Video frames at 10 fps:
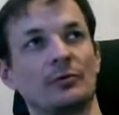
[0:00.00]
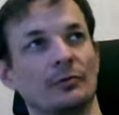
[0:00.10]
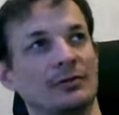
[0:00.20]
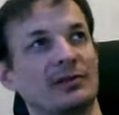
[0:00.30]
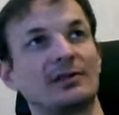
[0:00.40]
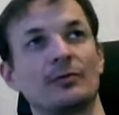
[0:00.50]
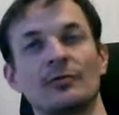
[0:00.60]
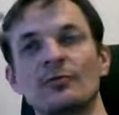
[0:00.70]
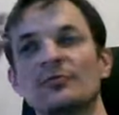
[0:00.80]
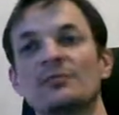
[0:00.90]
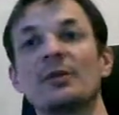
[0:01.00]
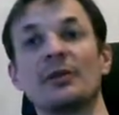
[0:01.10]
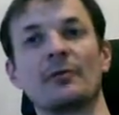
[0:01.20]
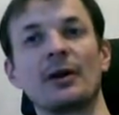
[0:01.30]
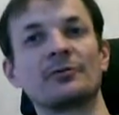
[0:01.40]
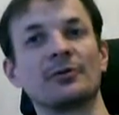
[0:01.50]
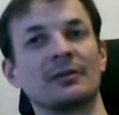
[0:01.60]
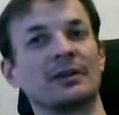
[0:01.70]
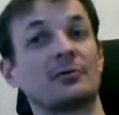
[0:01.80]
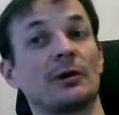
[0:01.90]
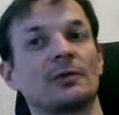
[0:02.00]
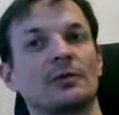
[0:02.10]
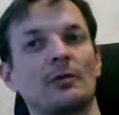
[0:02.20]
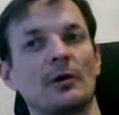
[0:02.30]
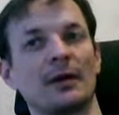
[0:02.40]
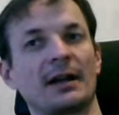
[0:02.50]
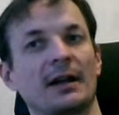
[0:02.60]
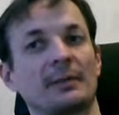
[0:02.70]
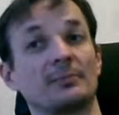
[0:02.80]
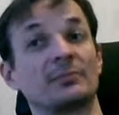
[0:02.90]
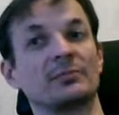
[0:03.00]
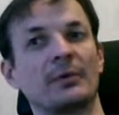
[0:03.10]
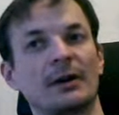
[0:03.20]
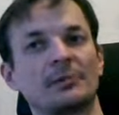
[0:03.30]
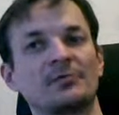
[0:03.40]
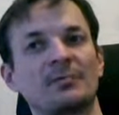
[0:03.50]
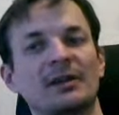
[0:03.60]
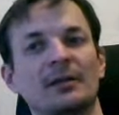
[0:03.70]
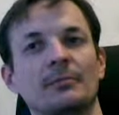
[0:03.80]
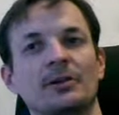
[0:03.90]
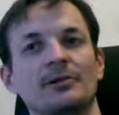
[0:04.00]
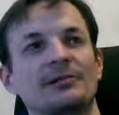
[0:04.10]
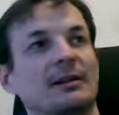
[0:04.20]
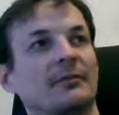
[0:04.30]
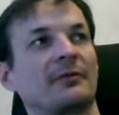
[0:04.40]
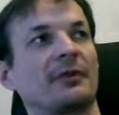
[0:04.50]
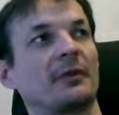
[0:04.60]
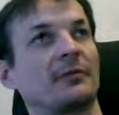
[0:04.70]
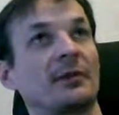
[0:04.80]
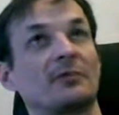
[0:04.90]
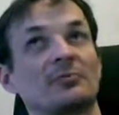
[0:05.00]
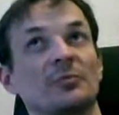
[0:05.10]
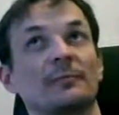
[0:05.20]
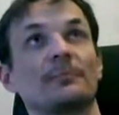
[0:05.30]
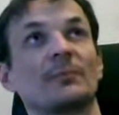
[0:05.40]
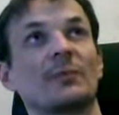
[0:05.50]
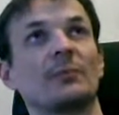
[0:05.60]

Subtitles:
see the room spin around you, and that's why you know, okay, I'm spinning because everything around me